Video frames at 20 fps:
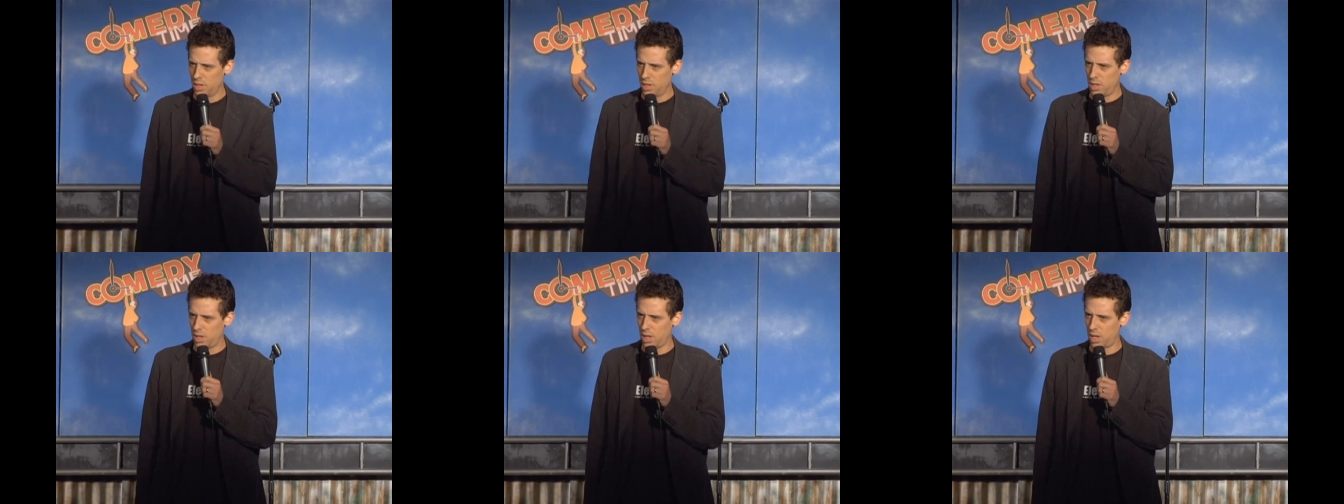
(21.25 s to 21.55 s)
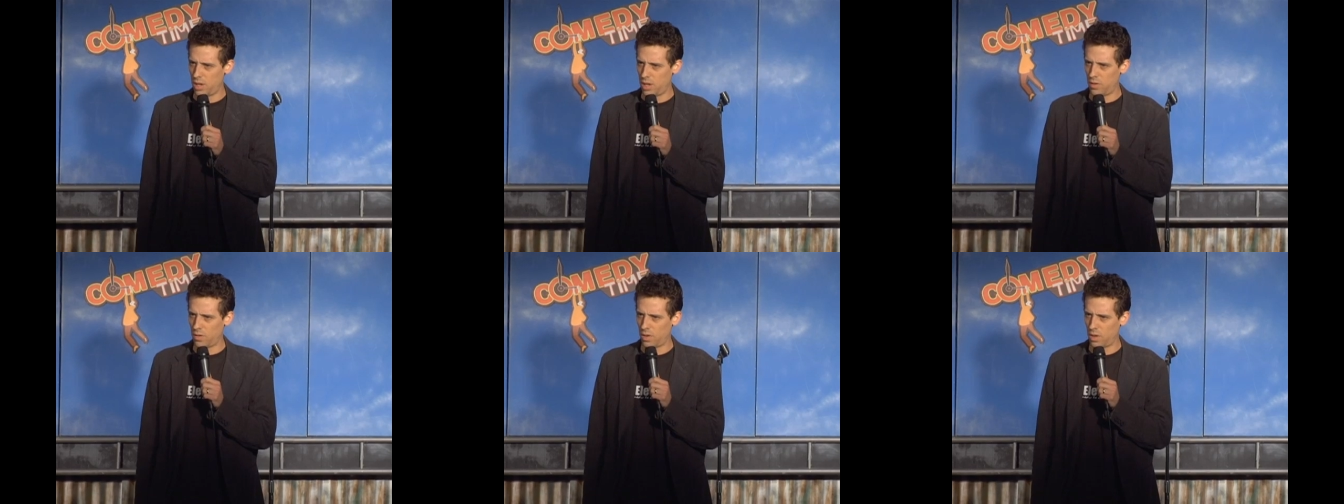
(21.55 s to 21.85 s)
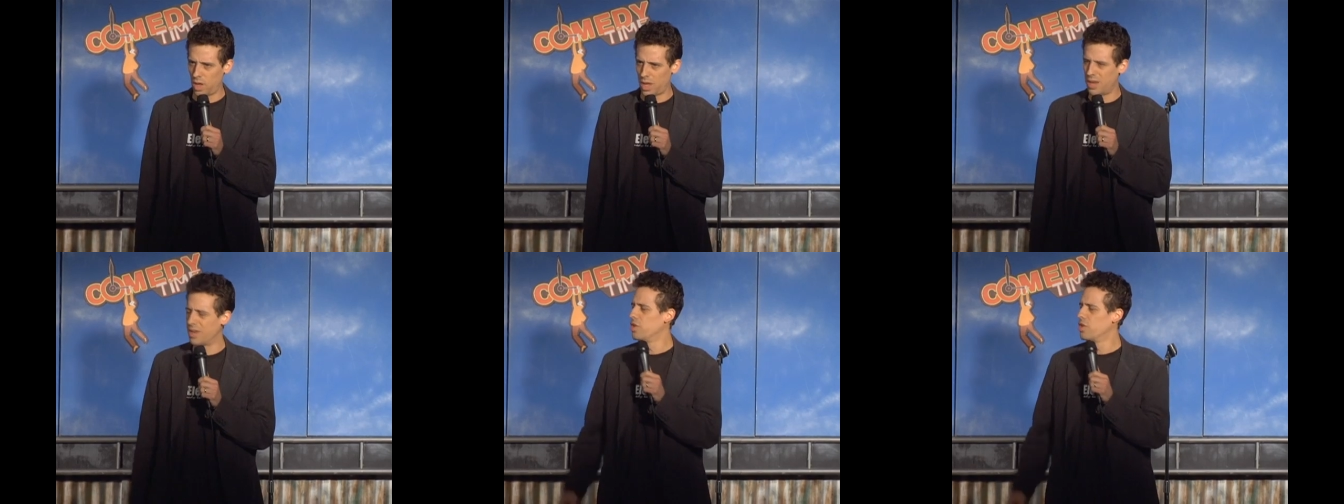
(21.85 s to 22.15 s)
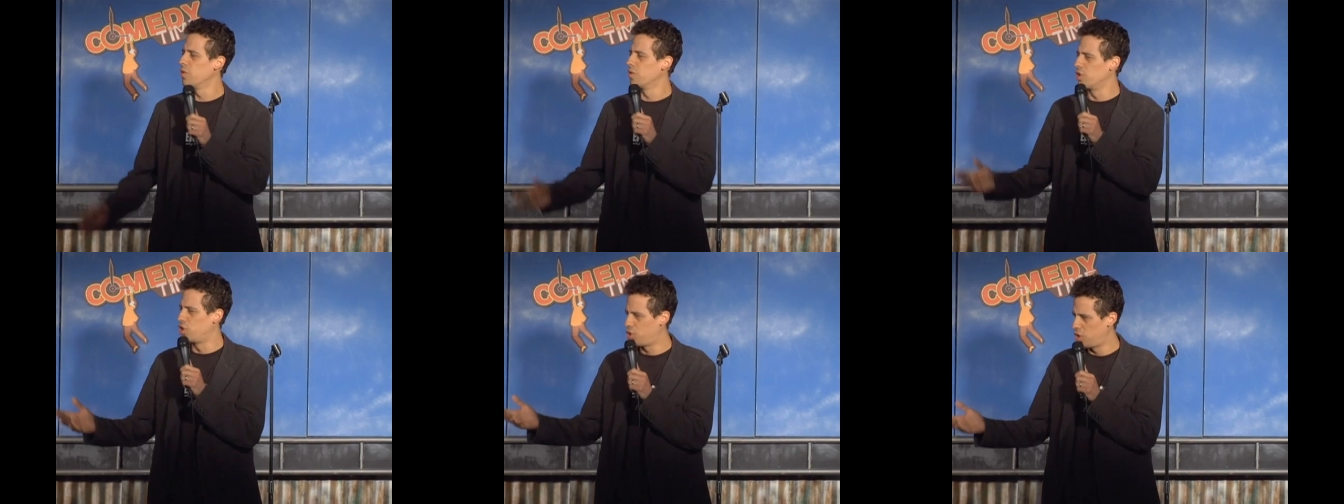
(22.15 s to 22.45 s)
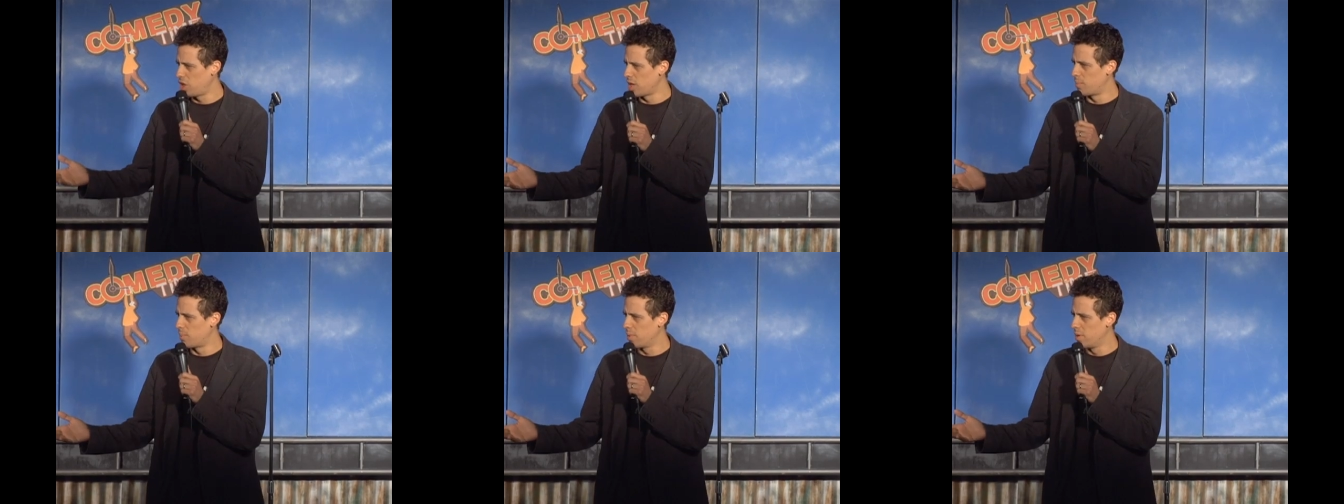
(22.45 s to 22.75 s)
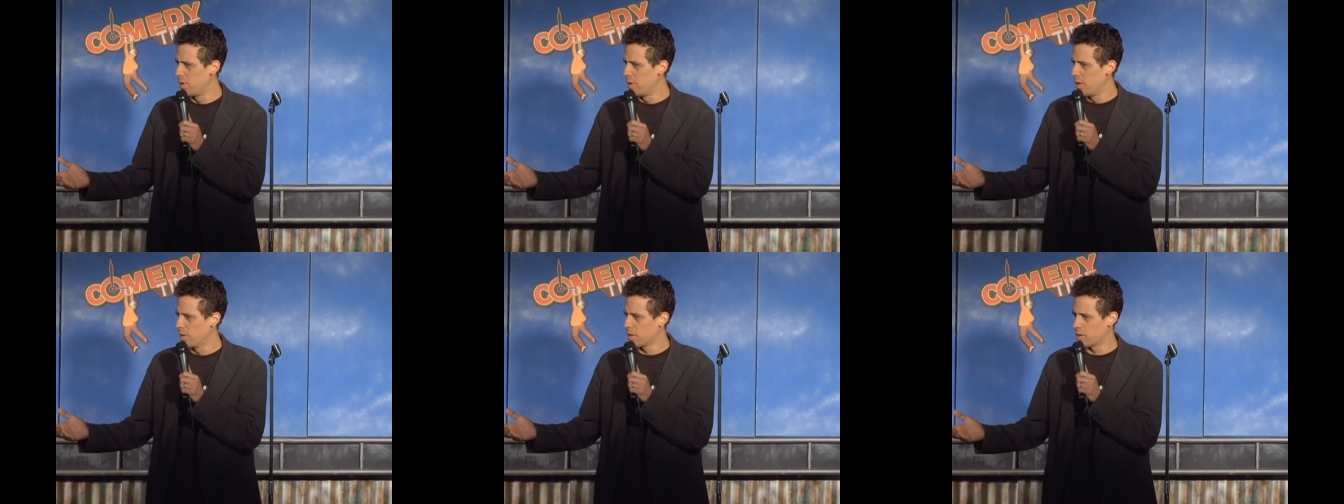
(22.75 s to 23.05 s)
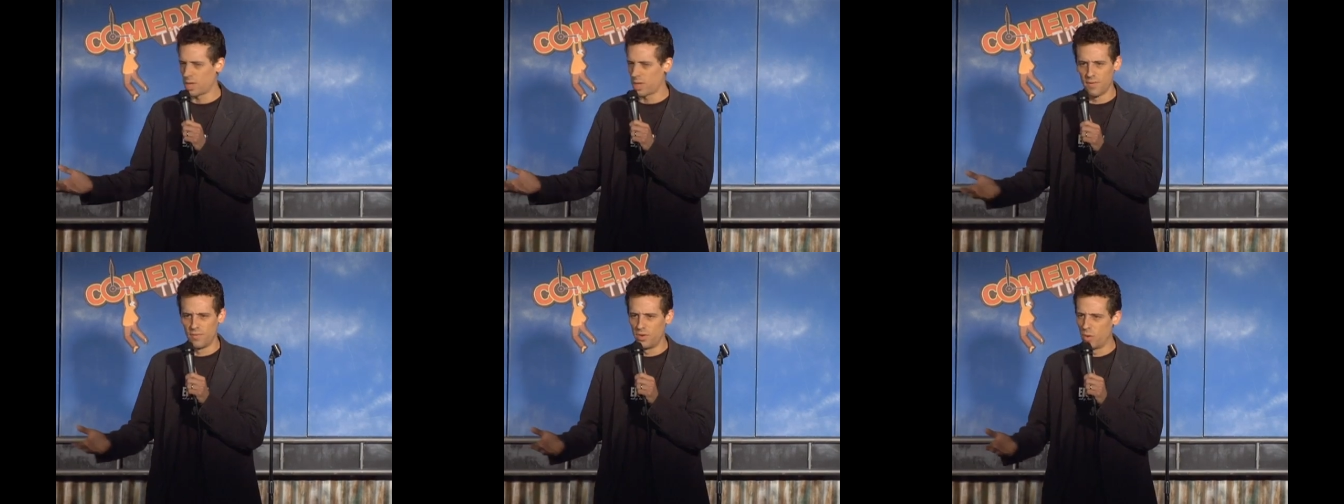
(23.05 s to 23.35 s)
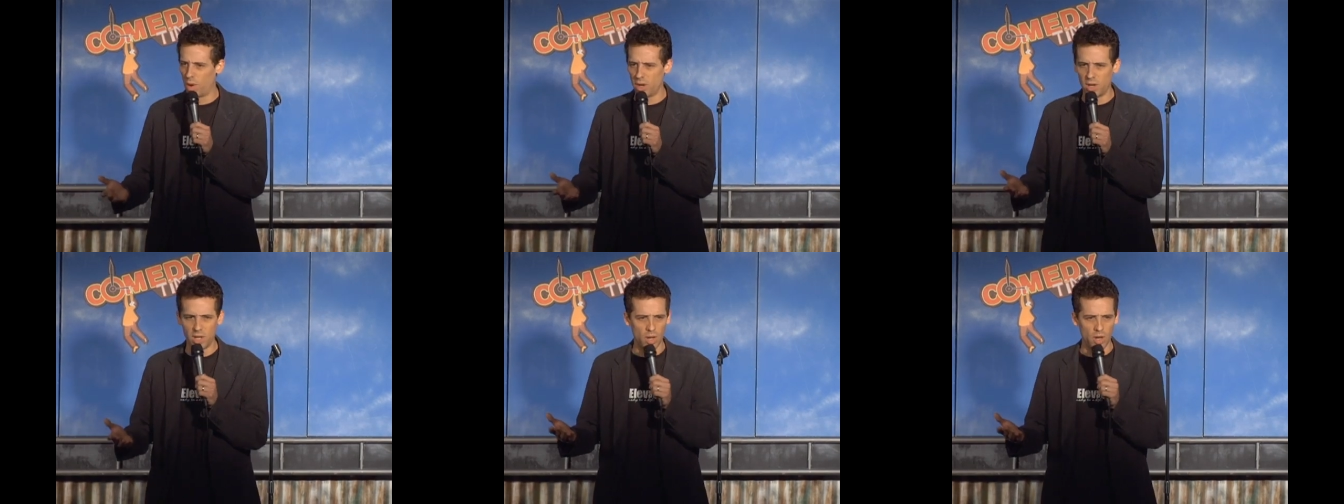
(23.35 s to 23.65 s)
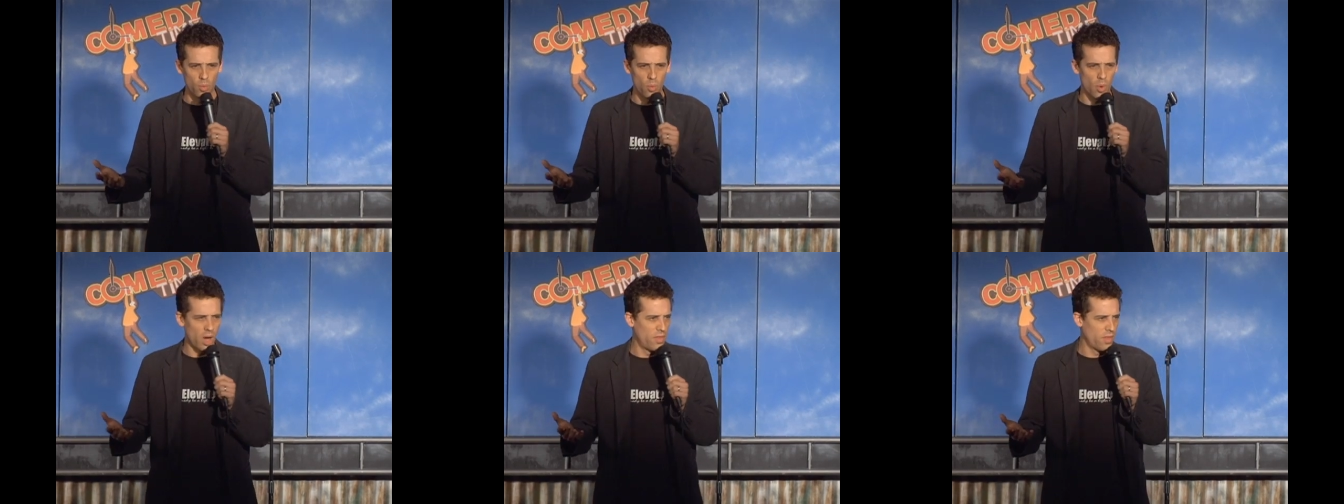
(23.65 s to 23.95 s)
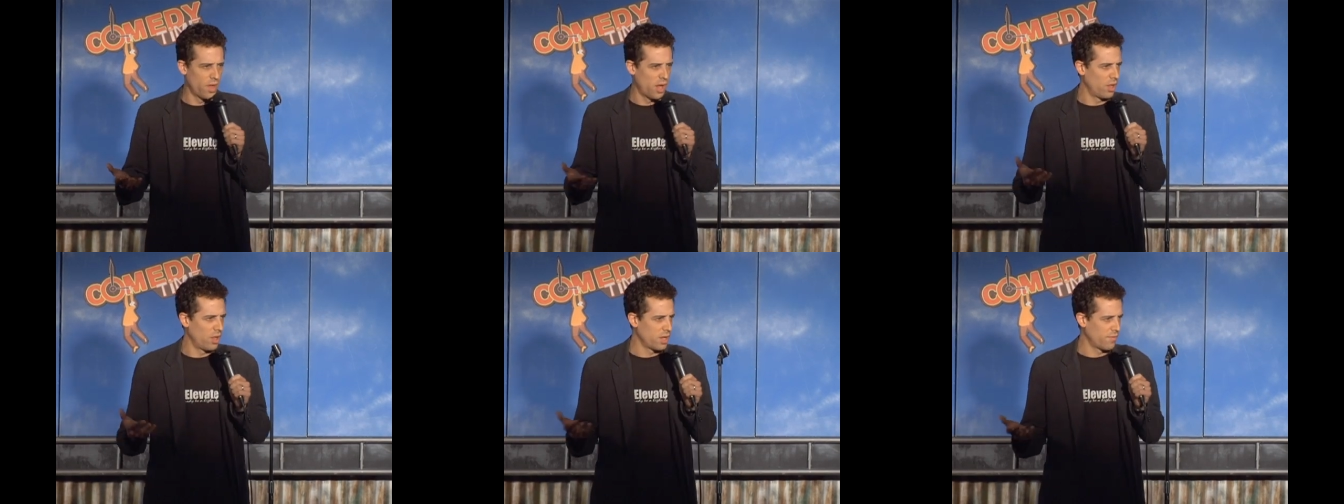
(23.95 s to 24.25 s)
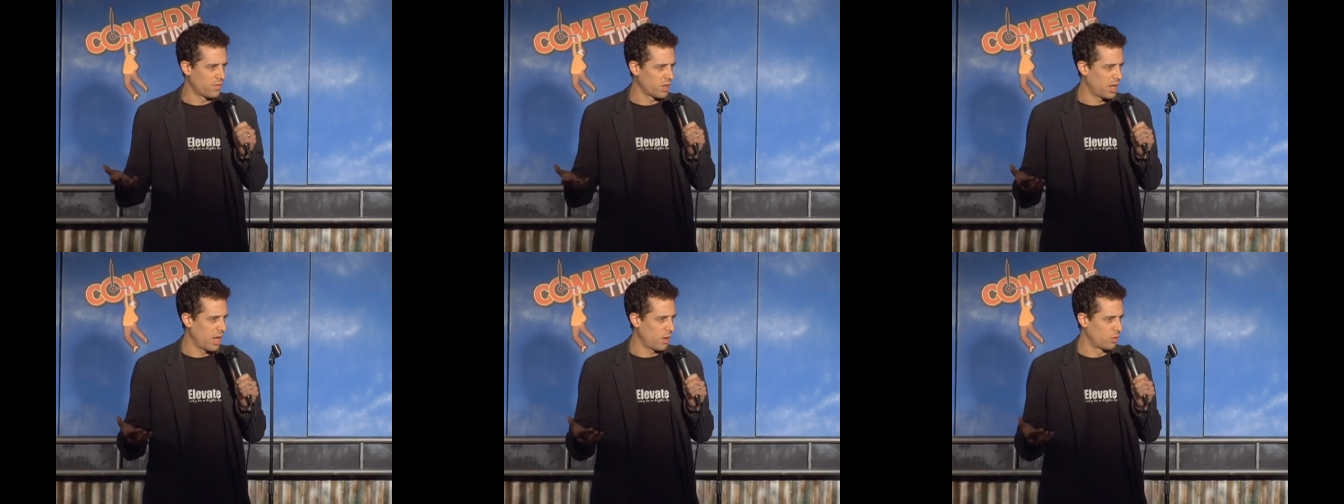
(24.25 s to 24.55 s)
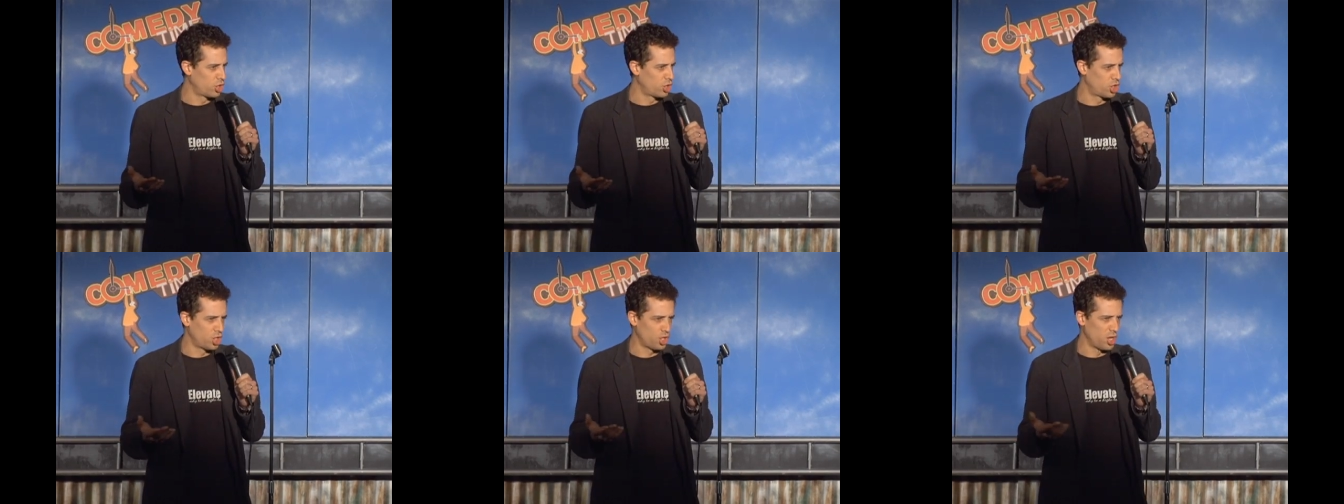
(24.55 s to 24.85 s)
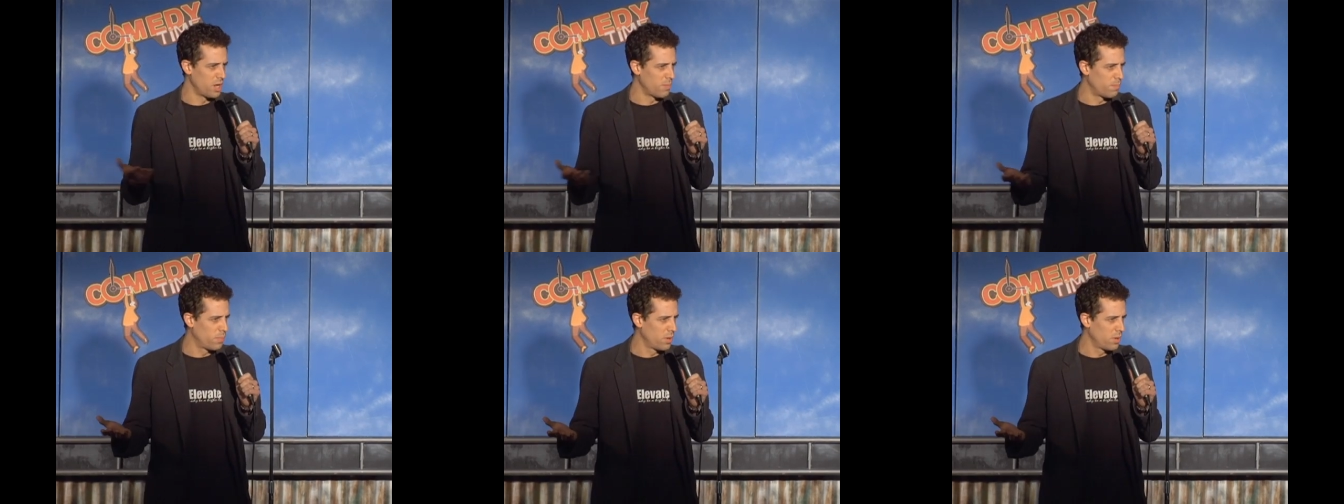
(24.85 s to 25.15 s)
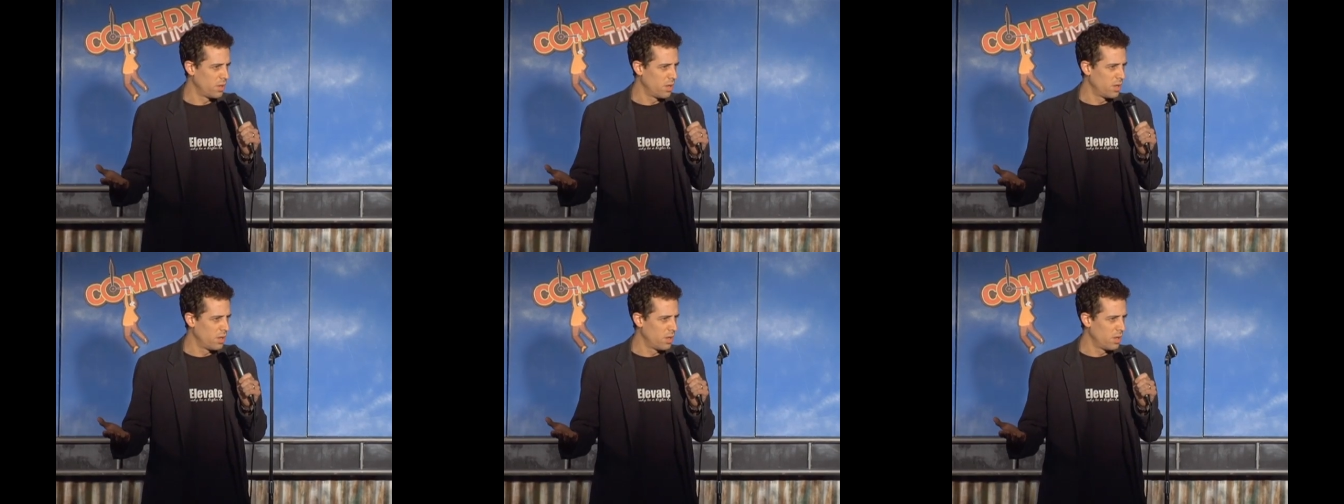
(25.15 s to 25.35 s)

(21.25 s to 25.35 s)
And I didn't do the sheep, because I have no idea why the hell you have to count sheep.